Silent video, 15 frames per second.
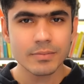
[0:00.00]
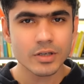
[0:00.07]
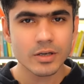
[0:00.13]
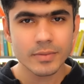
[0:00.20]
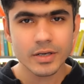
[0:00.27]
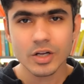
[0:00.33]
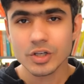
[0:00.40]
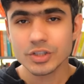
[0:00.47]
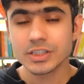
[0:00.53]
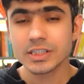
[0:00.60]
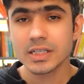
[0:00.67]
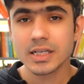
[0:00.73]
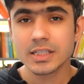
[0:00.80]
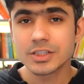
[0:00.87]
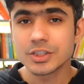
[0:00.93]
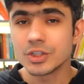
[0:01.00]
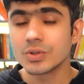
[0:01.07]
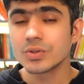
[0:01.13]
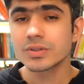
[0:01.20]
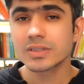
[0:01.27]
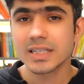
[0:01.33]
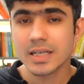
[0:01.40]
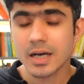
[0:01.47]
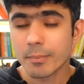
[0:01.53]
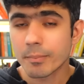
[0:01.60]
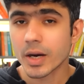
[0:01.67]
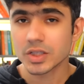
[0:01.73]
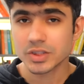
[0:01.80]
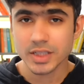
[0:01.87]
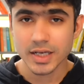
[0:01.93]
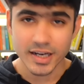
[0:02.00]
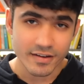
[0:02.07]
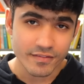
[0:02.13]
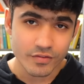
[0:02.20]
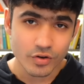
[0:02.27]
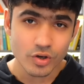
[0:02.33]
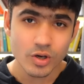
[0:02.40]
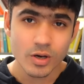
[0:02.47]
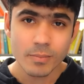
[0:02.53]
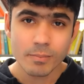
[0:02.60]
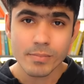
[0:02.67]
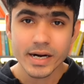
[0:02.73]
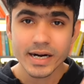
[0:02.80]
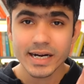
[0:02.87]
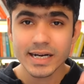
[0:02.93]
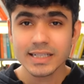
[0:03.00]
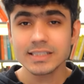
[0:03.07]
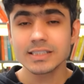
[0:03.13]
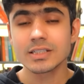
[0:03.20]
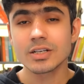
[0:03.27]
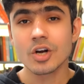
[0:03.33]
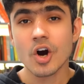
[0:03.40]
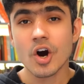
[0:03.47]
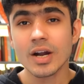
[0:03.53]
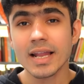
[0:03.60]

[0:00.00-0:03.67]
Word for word: terminology is used in Apache Airflow but it is called